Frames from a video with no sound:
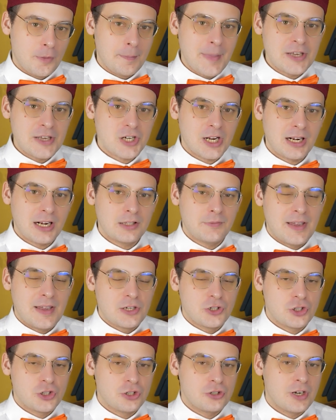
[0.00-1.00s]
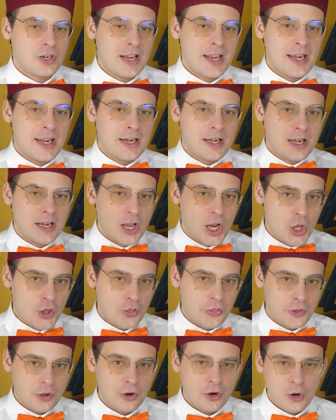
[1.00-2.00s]
magical adventure in
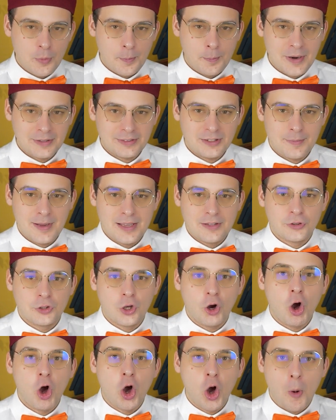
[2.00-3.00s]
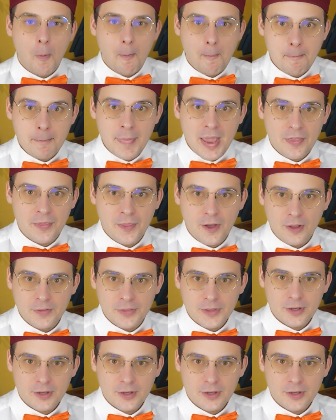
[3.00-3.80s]
the Partimento method.